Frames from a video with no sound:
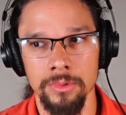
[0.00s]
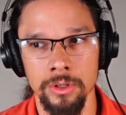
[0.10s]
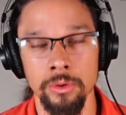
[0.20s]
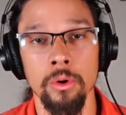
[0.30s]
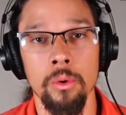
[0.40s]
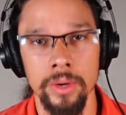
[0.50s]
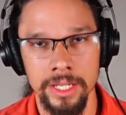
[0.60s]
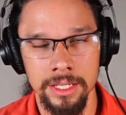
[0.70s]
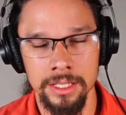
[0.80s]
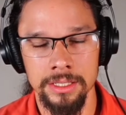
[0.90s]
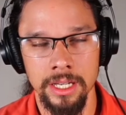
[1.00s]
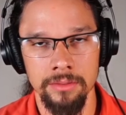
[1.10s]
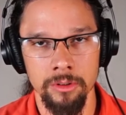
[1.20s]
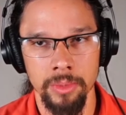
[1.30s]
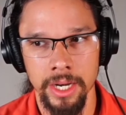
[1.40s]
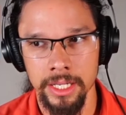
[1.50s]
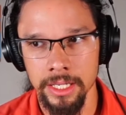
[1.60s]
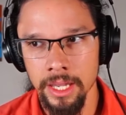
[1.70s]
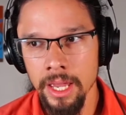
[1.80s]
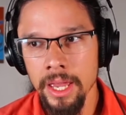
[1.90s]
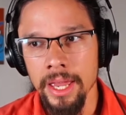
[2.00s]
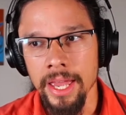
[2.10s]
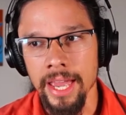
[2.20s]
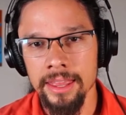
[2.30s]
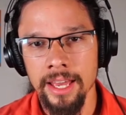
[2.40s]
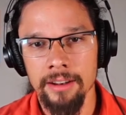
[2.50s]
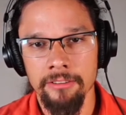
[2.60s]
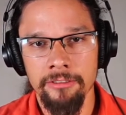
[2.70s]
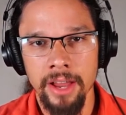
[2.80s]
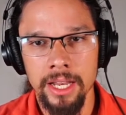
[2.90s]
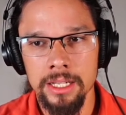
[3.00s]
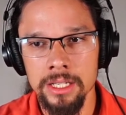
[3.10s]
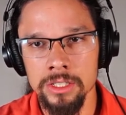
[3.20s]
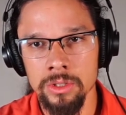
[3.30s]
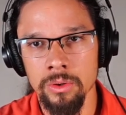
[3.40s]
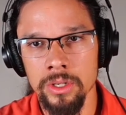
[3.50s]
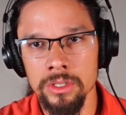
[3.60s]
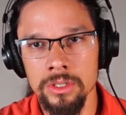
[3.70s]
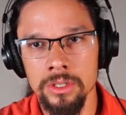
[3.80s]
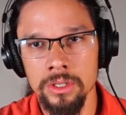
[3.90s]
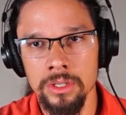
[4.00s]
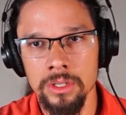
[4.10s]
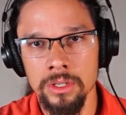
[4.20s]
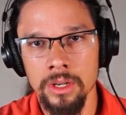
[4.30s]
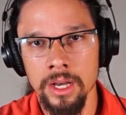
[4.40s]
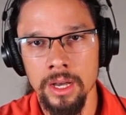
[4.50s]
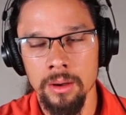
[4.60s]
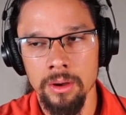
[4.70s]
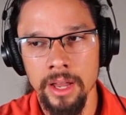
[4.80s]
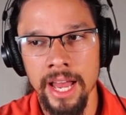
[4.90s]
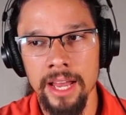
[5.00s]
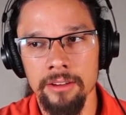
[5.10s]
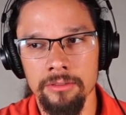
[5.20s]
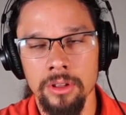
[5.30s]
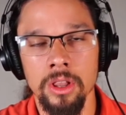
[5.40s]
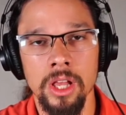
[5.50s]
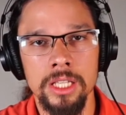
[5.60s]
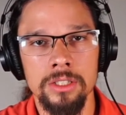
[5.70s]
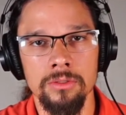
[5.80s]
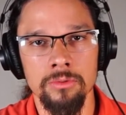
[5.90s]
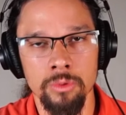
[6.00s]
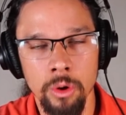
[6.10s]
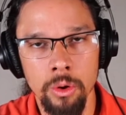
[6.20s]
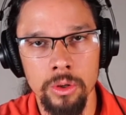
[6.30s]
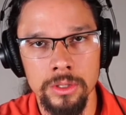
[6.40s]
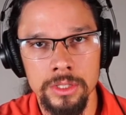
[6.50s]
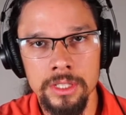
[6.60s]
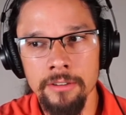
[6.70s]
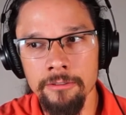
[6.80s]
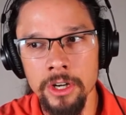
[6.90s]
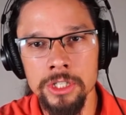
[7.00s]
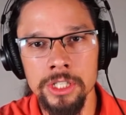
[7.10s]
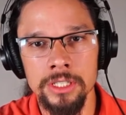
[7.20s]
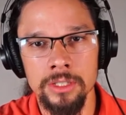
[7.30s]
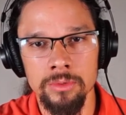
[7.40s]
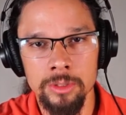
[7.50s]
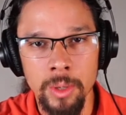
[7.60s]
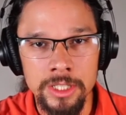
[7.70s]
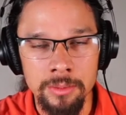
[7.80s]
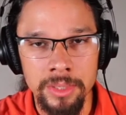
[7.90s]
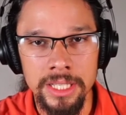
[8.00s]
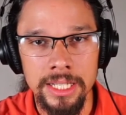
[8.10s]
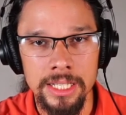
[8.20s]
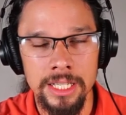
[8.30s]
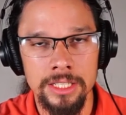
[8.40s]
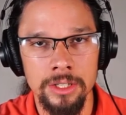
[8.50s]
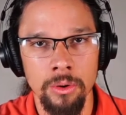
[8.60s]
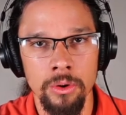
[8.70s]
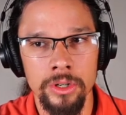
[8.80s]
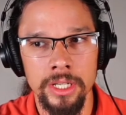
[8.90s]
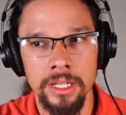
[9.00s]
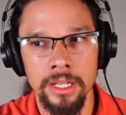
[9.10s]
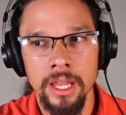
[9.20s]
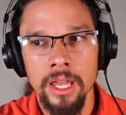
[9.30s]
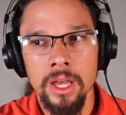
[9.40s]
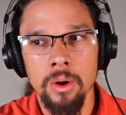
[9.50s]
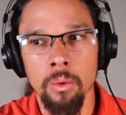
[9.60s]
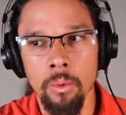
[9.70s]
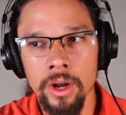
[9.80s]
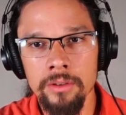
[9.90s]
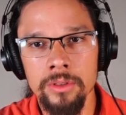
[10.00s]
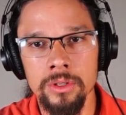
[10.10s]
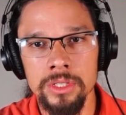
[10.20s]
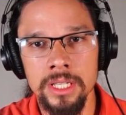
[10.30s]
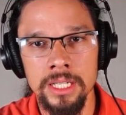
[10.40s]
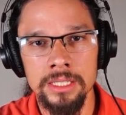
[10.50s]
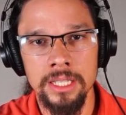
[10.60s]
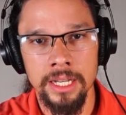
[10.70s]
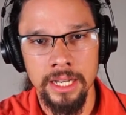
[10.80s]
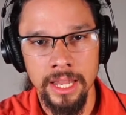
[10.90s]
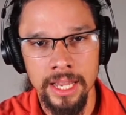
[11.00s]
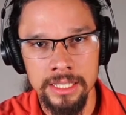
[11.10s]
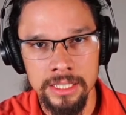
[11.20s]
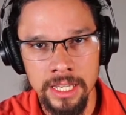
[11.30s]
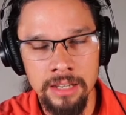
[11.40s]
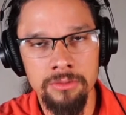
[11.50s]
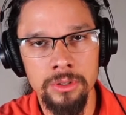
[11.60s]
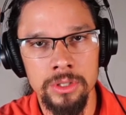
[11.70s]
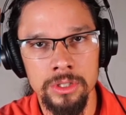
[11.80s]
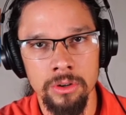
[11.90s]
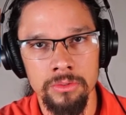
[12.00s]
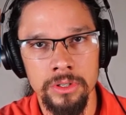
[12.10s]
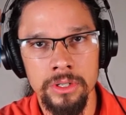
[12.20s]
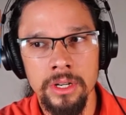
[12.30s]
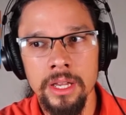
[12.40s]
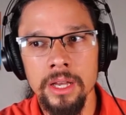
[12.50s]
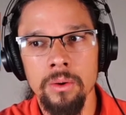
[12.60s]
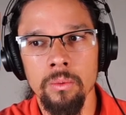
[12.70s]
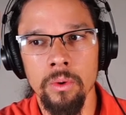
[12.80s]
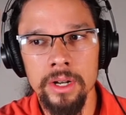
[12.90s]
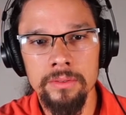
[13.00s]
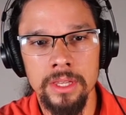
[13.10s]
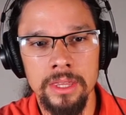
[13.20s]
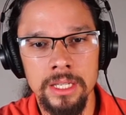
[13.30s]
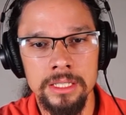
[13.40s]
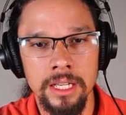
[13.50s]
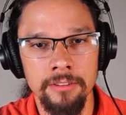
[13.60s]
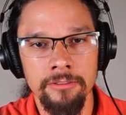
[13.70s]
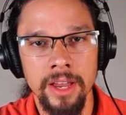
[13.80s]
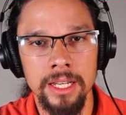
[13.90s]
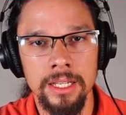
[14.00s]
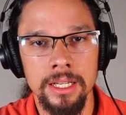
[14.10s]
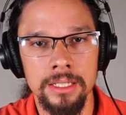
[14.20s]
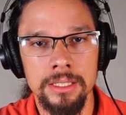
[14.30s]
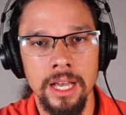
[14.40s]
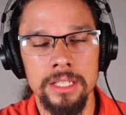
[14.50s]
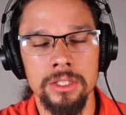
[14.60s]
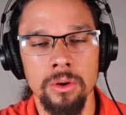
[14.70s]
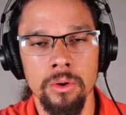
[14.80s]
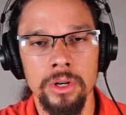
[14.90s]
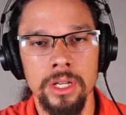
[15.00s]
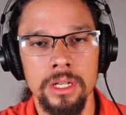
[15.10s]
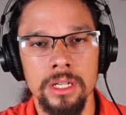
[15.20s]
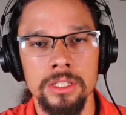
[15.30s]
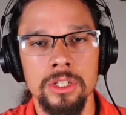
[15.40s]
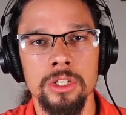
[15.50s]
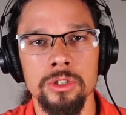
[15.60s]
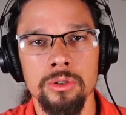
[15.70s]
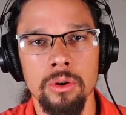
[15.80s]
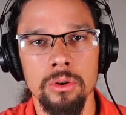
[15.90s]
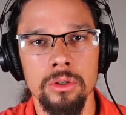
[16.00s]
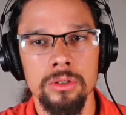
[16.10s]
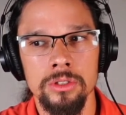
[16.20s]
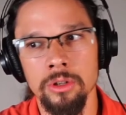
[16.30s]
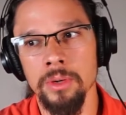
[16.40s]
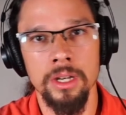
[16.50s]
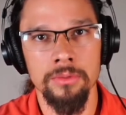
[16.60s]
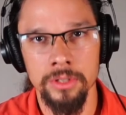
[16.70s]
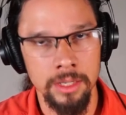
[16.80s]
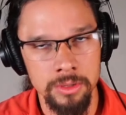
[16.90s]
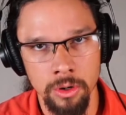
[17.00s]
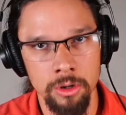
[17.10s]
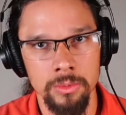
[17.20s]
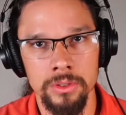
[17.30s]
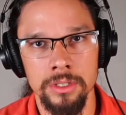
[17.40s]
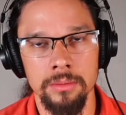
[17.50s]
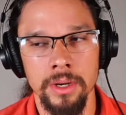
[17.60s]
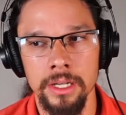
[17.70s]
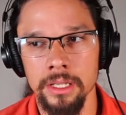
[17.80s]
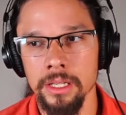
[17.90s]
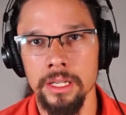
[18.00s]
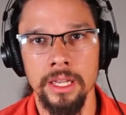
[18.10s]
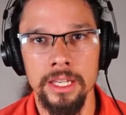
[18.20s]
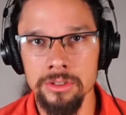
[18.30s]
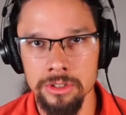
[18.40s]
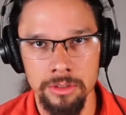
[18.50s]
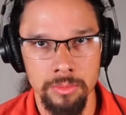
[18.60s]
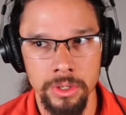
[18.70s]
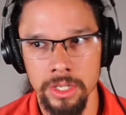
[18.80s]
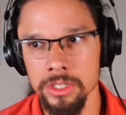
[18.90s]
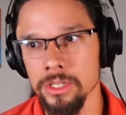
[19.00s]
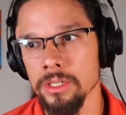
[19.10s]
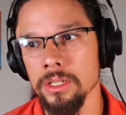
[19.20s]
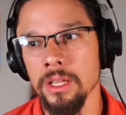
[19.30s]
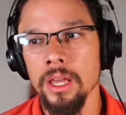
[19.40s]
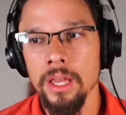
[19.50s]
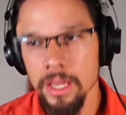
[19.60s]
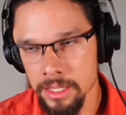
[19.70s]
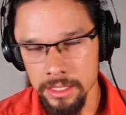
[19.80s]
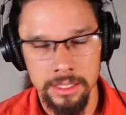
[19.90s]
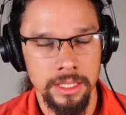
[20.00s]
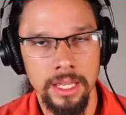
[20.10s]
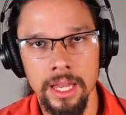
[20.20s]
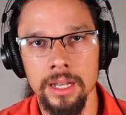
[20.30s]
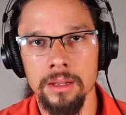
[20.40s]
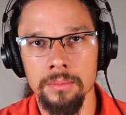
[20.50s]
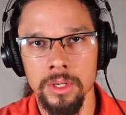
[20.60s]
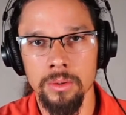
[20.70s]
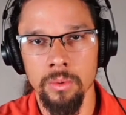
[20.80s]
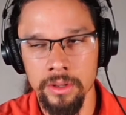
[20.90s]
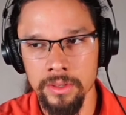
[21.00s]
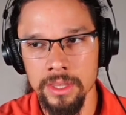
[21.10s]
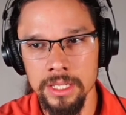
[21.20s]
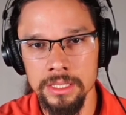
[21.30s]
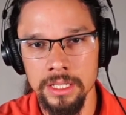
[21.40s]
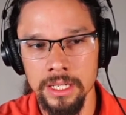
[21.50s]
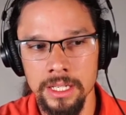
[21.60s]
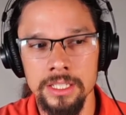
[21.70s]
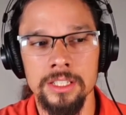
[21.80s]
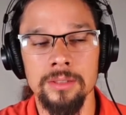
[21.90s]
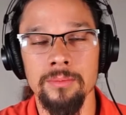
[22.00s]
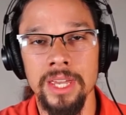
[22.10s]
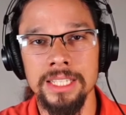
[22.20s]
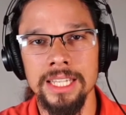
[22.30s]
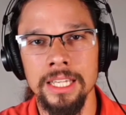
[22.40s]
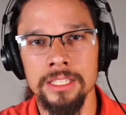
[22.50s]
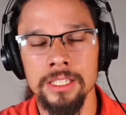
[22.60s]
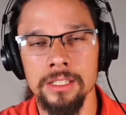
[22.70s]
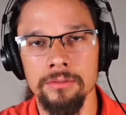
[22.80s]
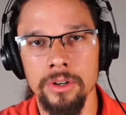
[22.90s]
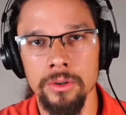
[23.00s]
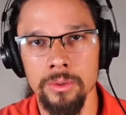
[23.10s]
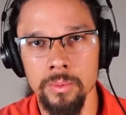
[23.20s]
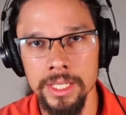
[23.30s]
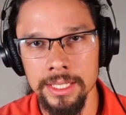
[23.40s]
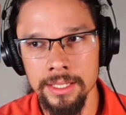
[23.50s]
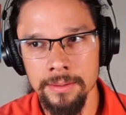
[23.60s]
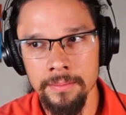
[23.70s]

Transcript: growing inside of your body, and that fat is going to have lots of roles, functions, and responsibilities as an organ. One of those things that it has influence over, one of the things that fat does as an organ is control so many different types of hormones in your body, like estrogen production and things like that. But one of the things that it does is it makes insulin very weak.